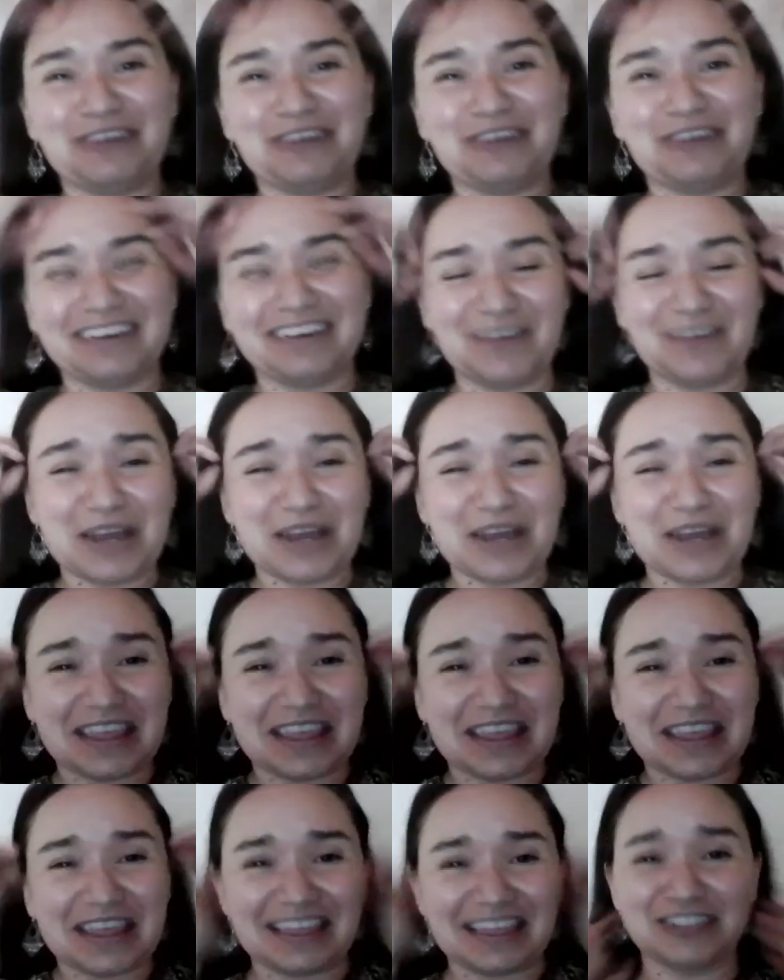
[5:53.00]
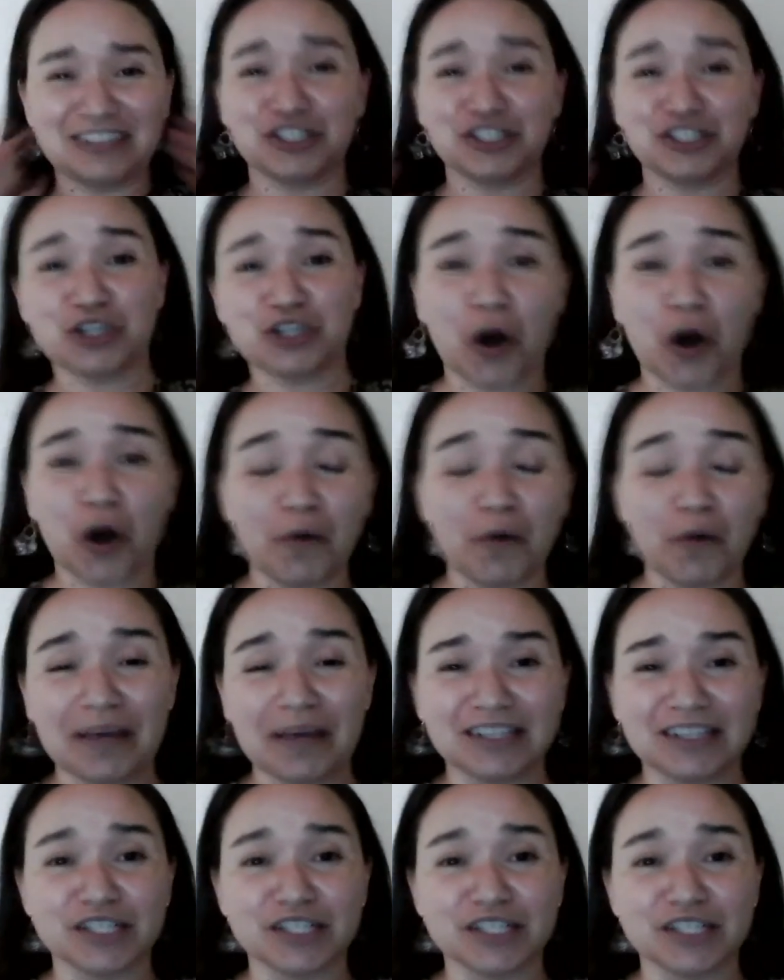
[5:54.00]
one of the things she told me,
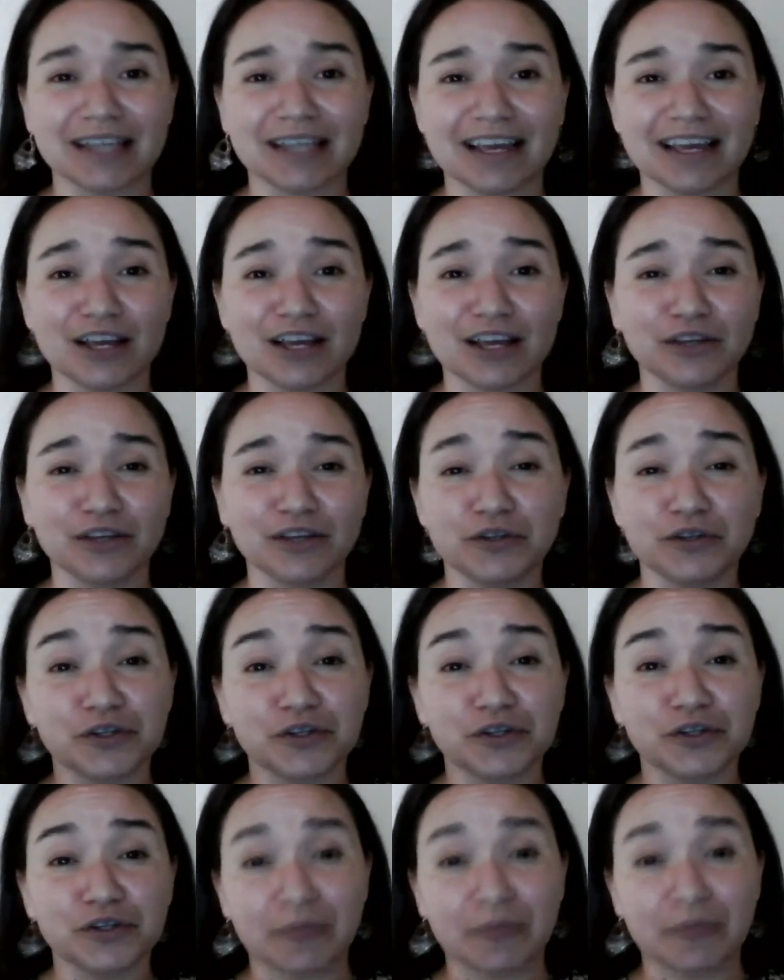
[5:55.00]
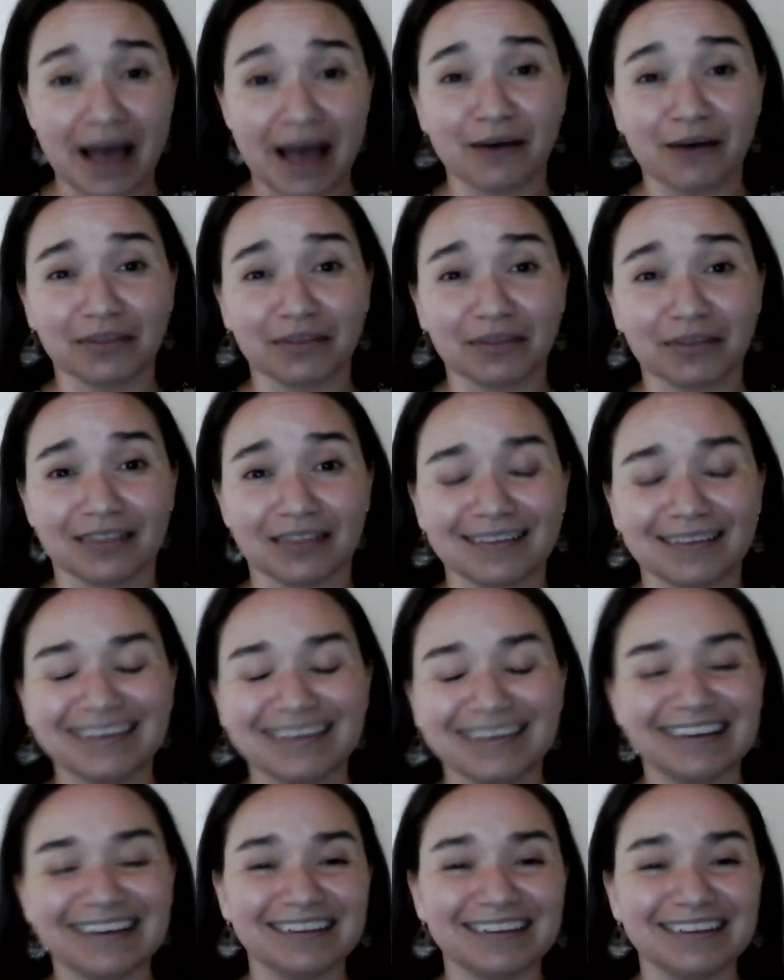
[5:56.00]
she's like, use your mouth.
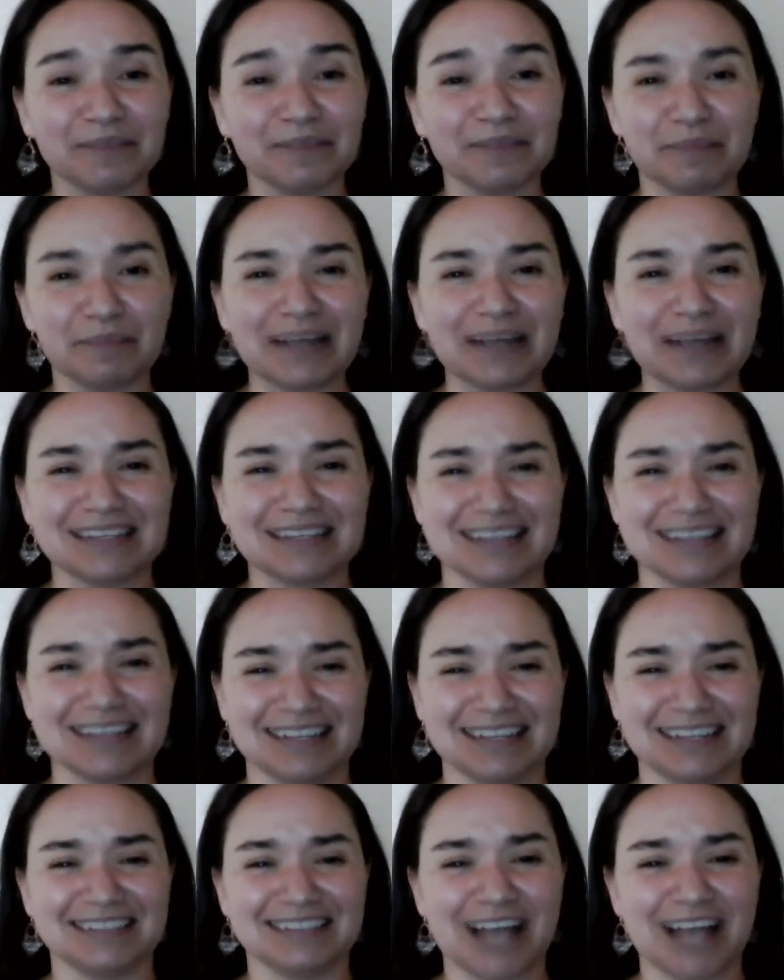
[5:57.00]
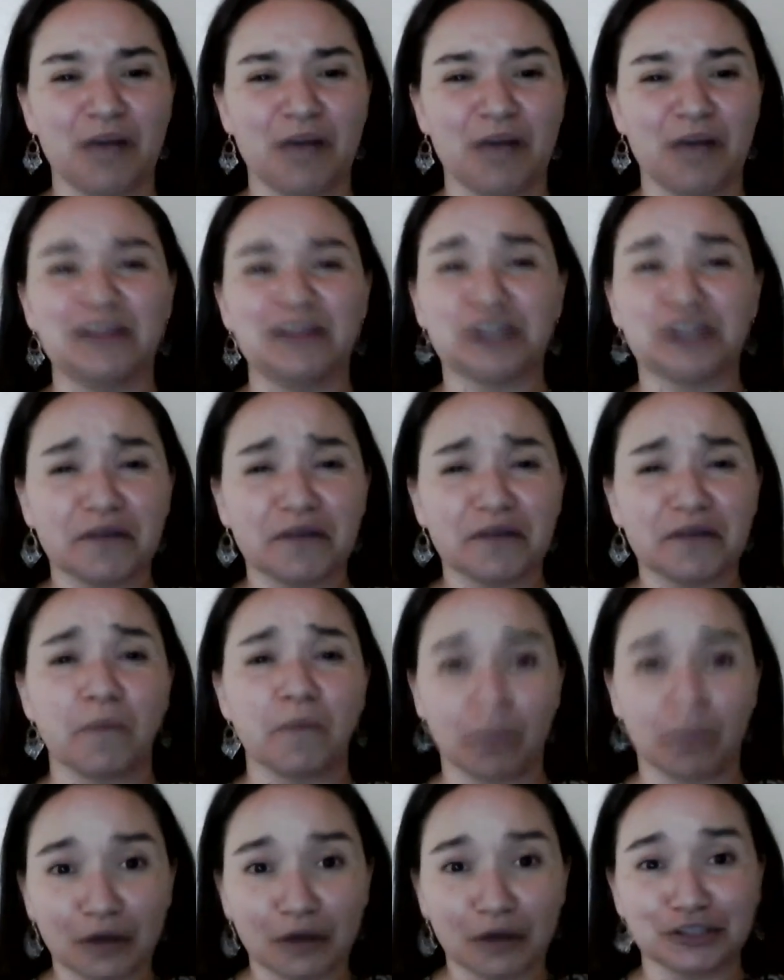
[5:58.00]
Basically telling me to give him a
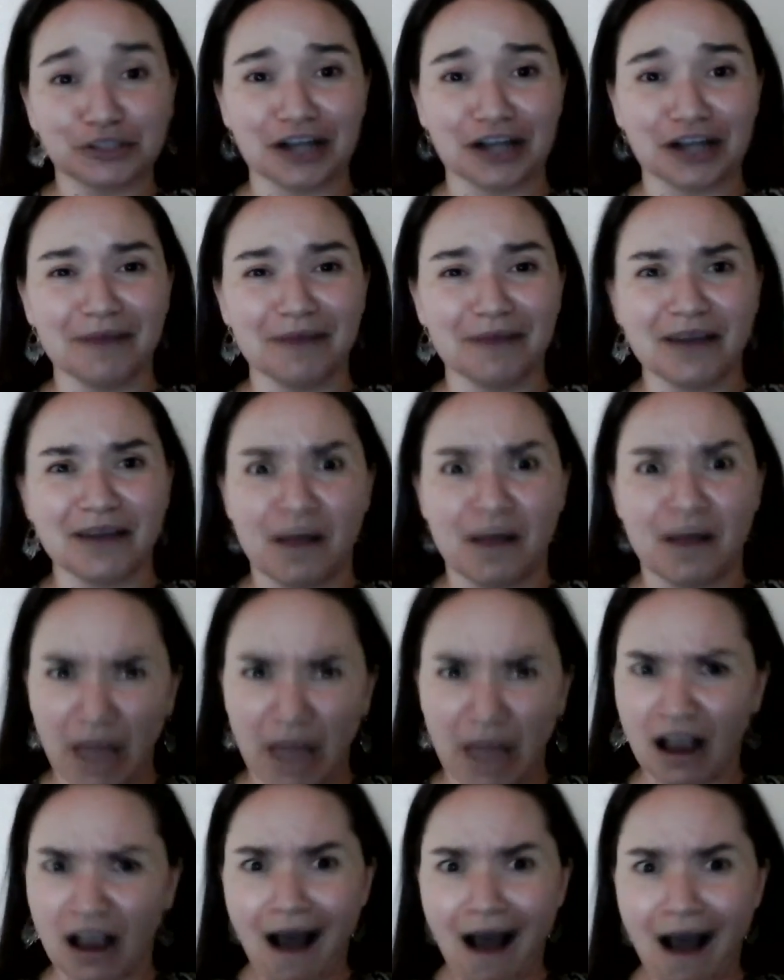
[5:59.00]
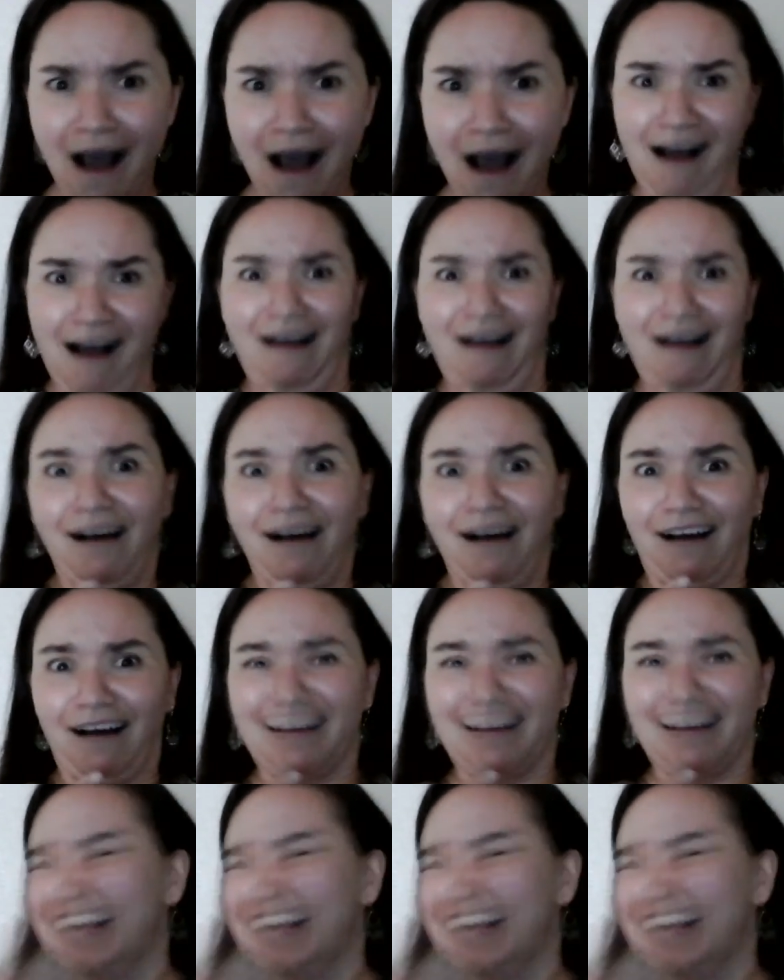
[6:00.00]
blowjob. And I'm like, I was